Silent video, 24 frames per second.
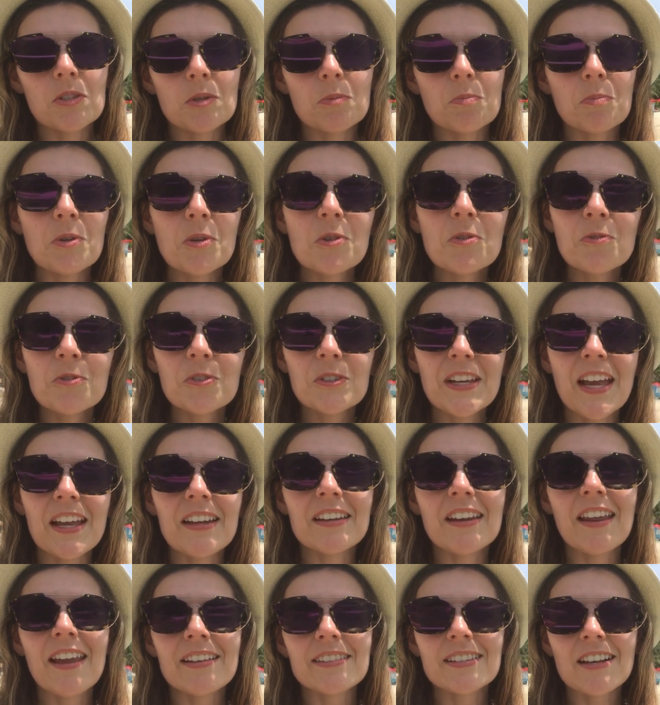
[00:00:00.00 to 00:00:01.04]
It's a beautiful
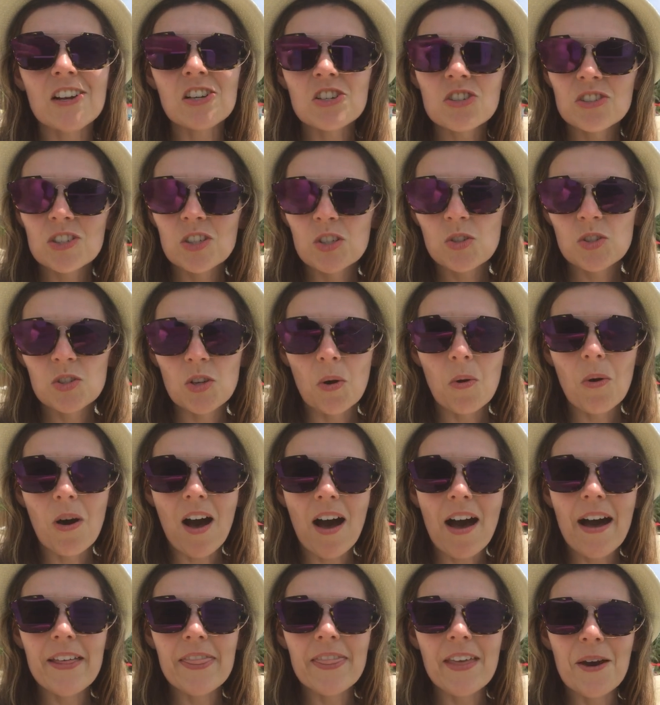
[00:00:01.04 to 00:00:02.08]
day today. It's actually so
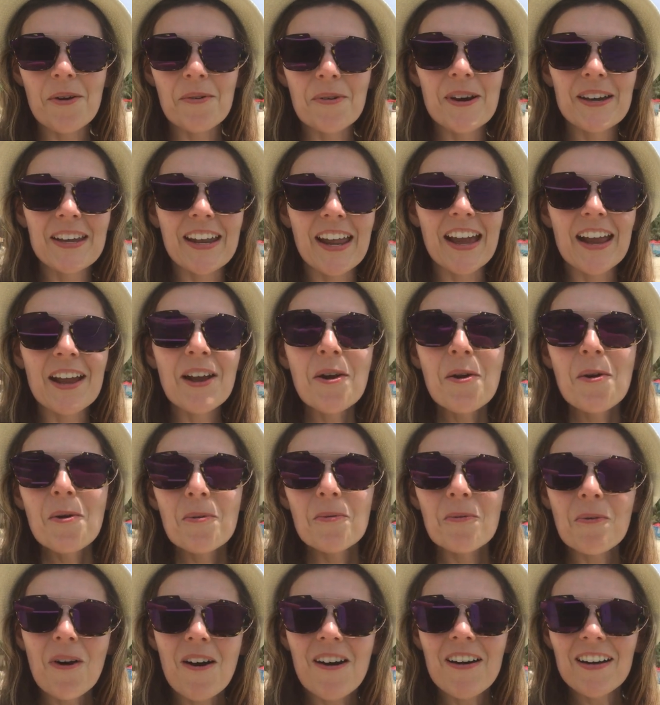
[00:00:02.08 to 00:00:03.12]
hot that when I
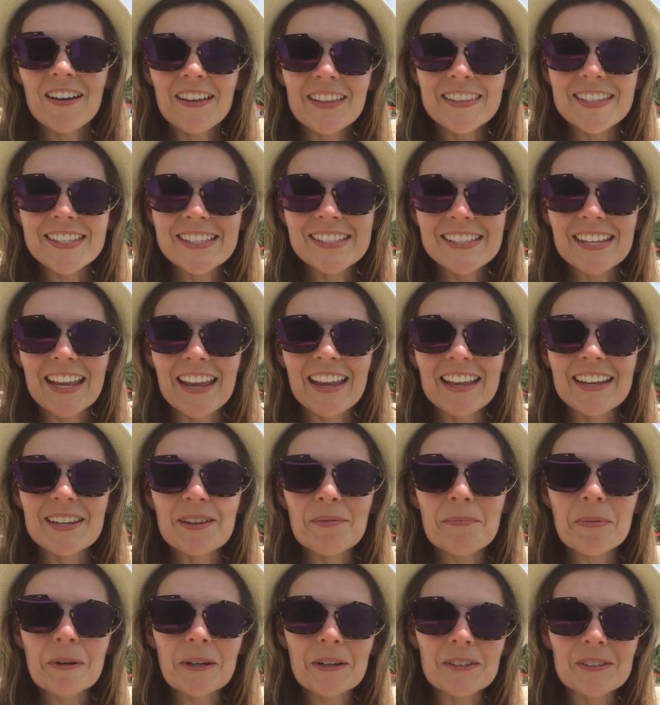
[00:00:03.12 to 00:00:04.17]
walk on the sand,
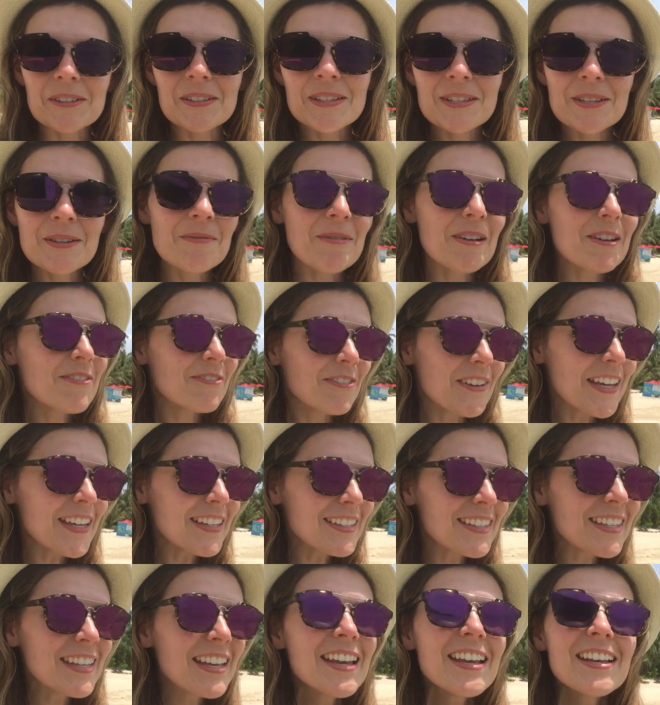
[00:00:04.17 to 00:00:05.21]
it burns my
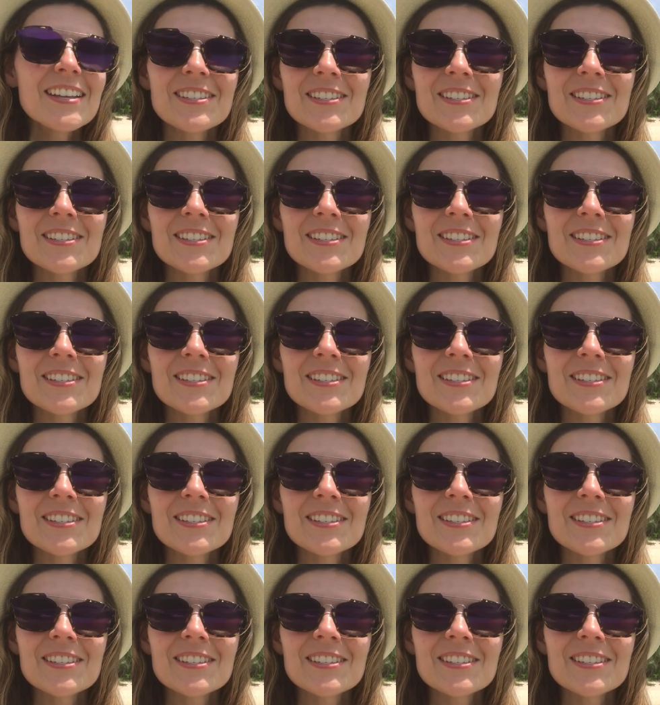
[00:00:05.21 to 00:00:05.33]
feet.